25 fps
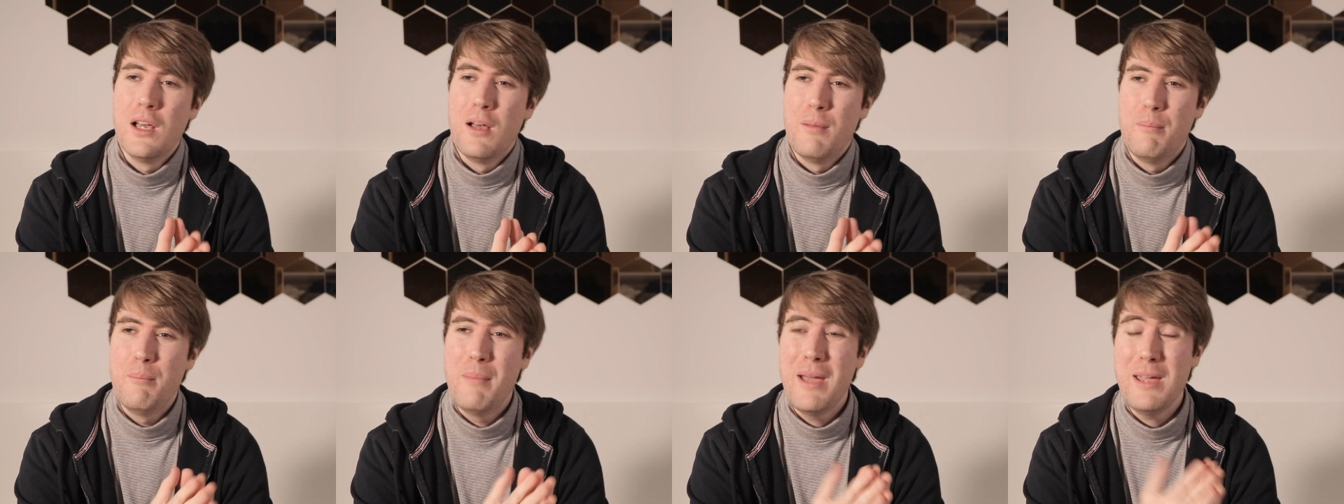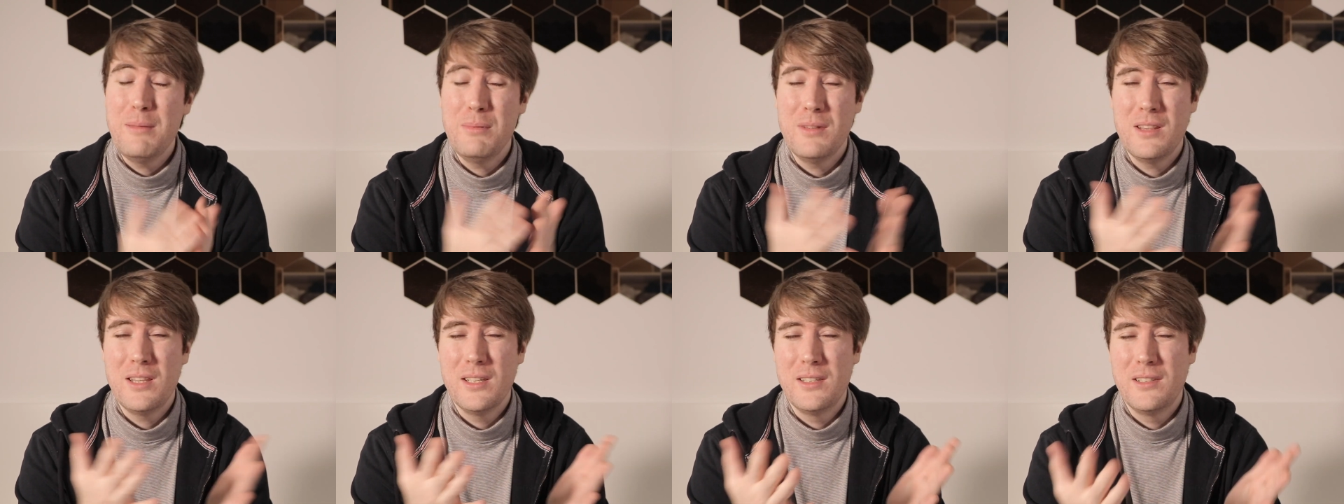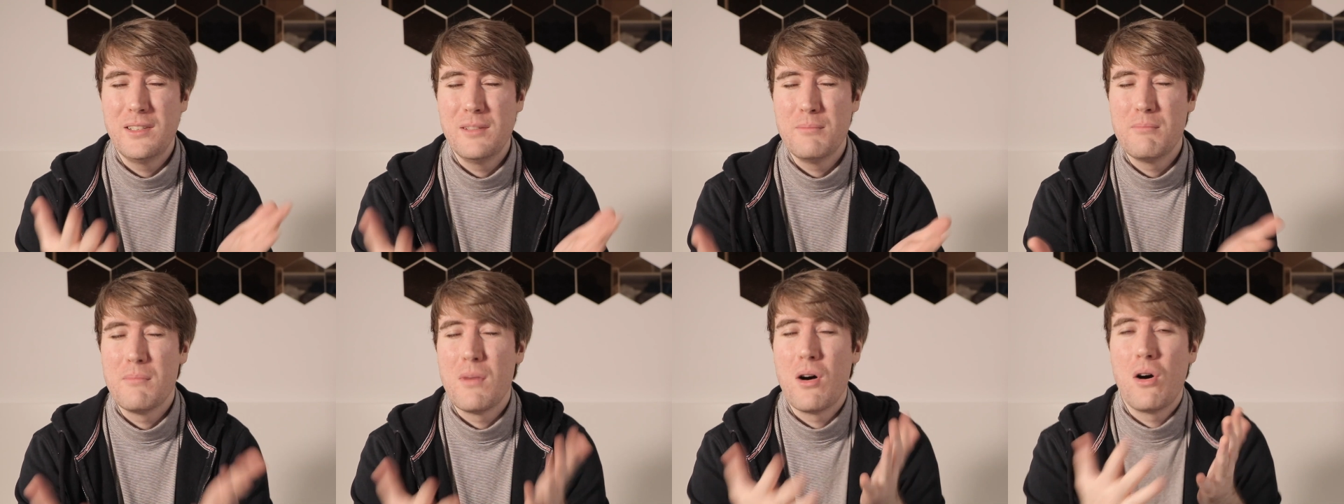Maybe the
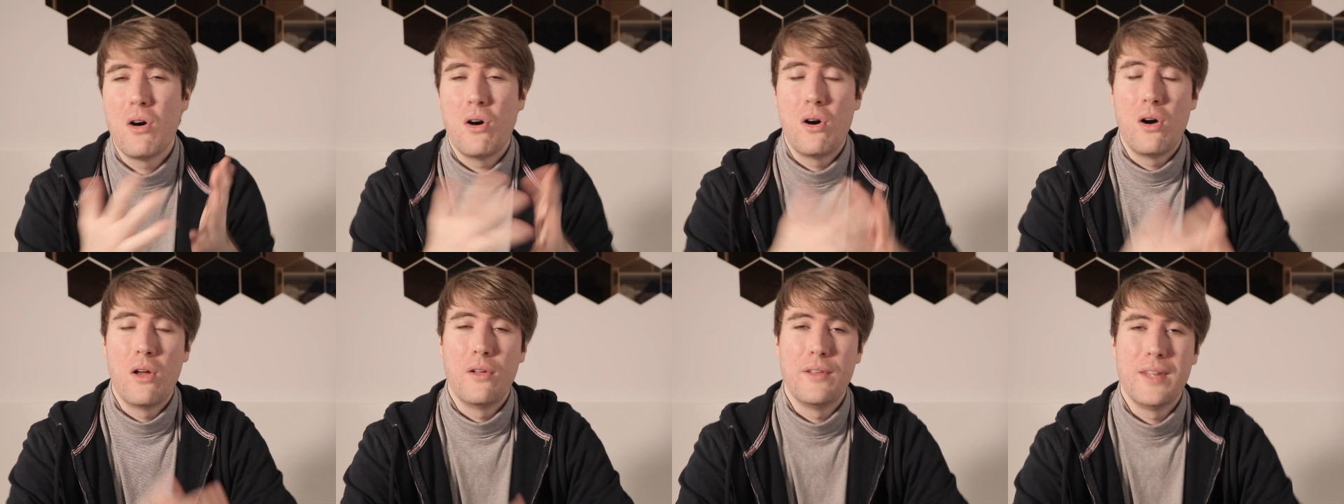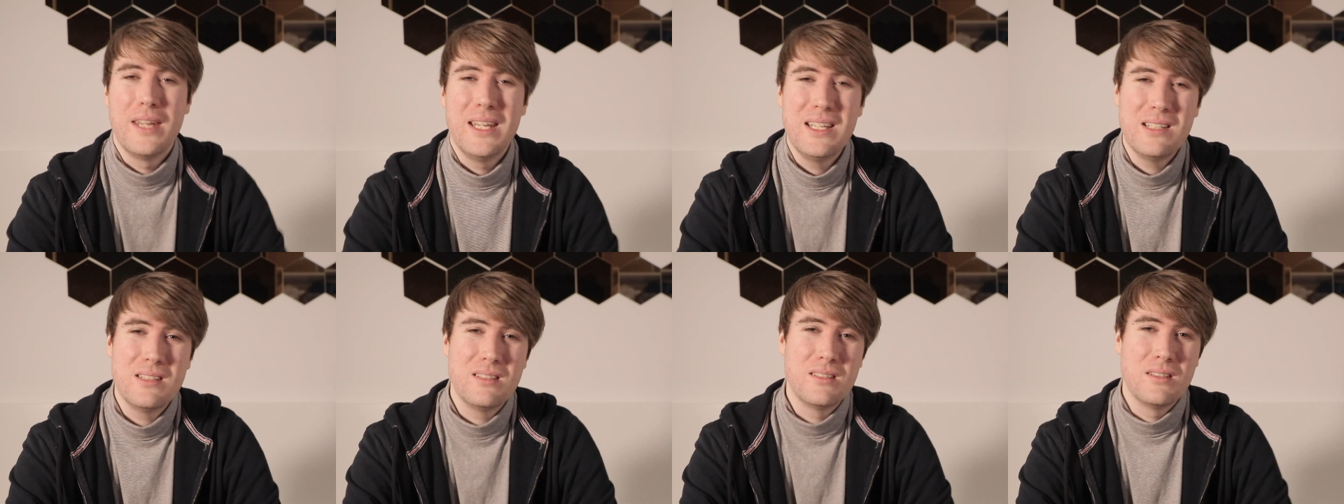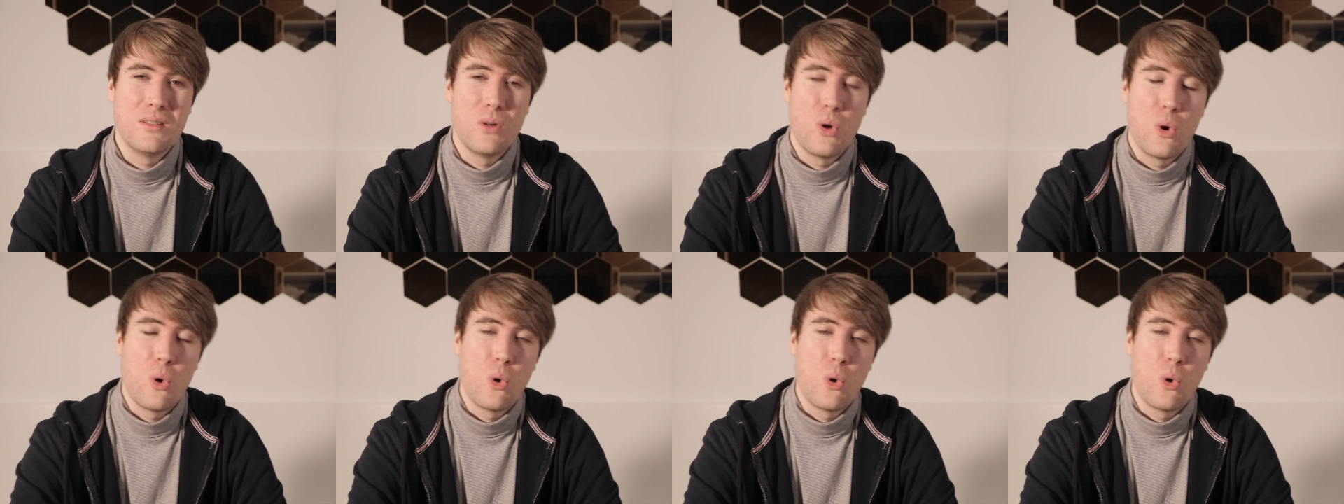demand isn't